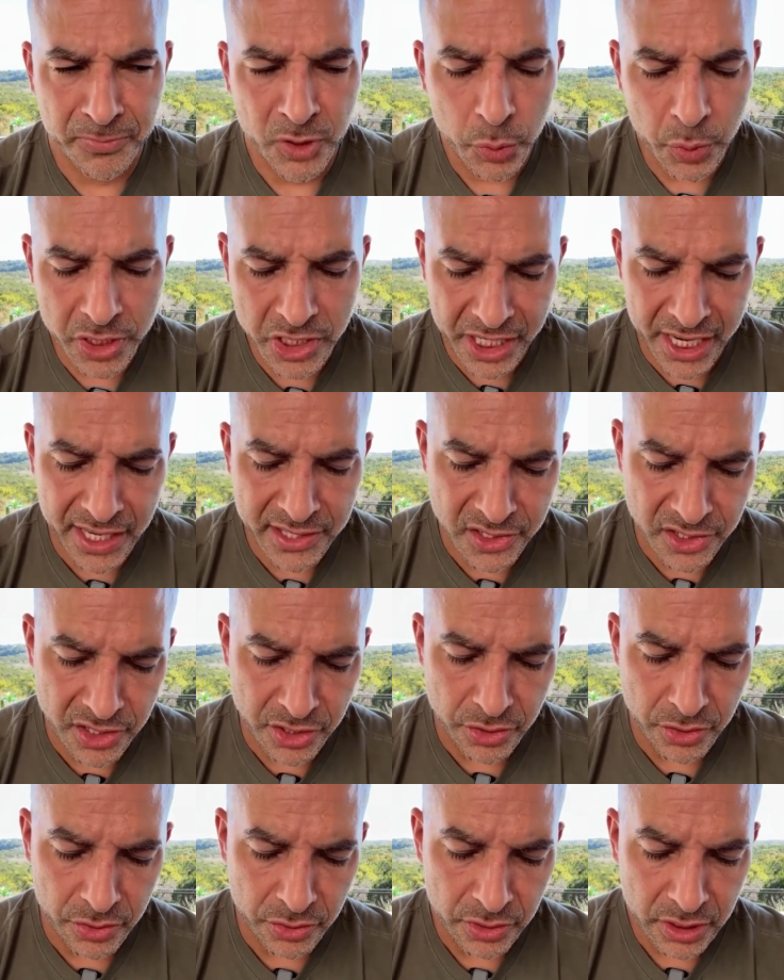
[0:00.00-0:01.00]
Which gets
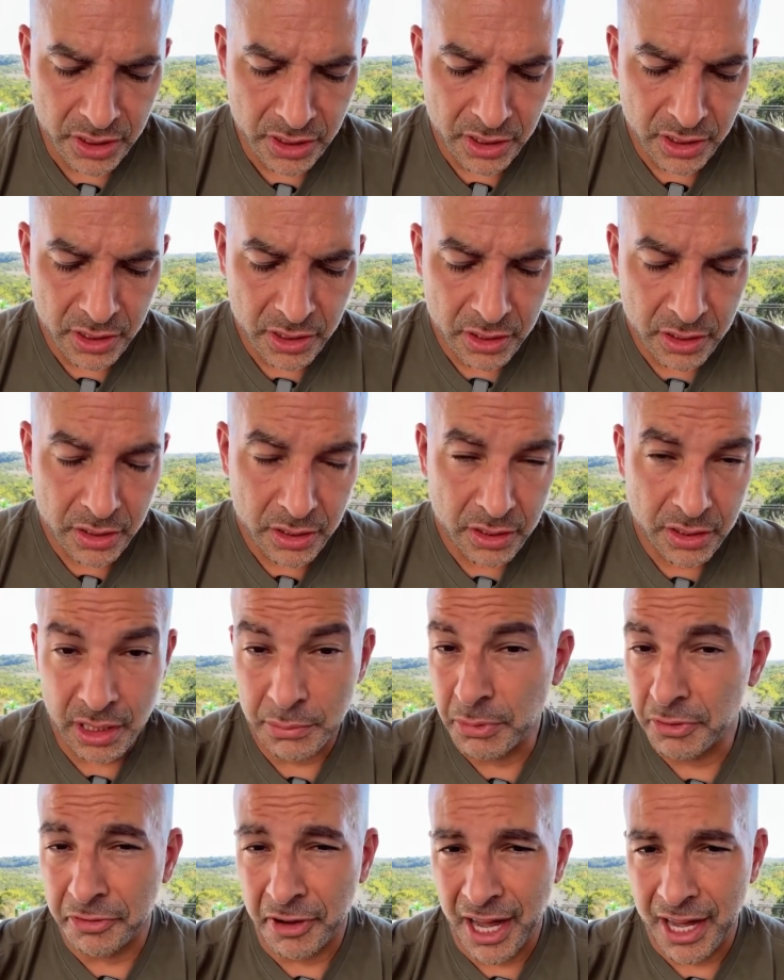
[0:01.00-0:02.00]
to
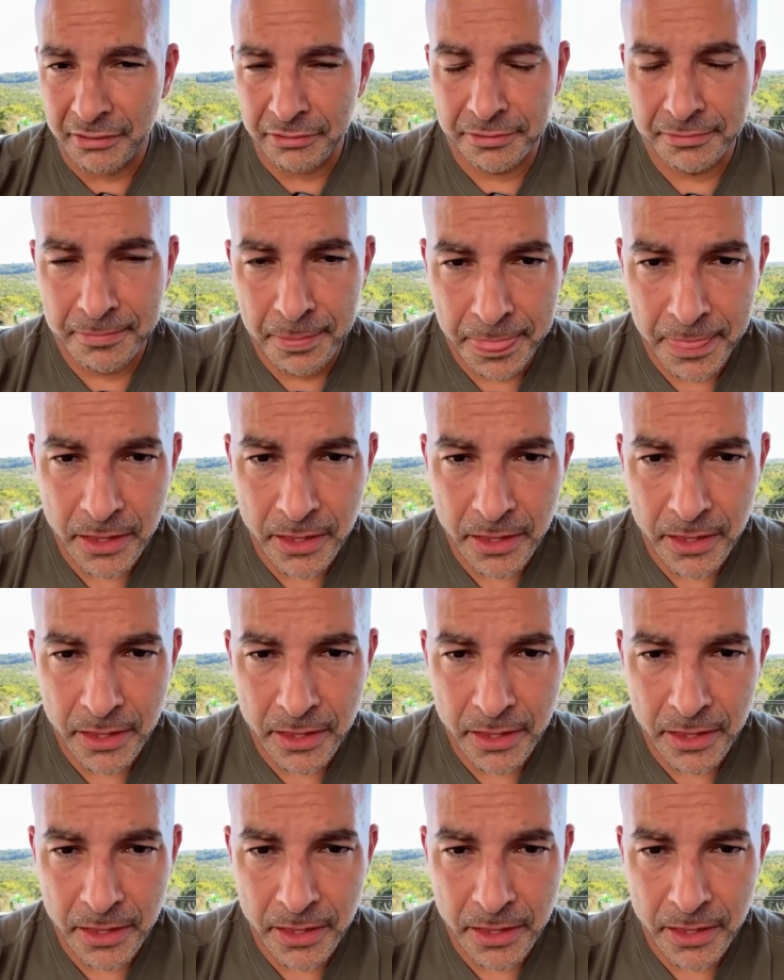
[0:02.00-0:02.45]
number five.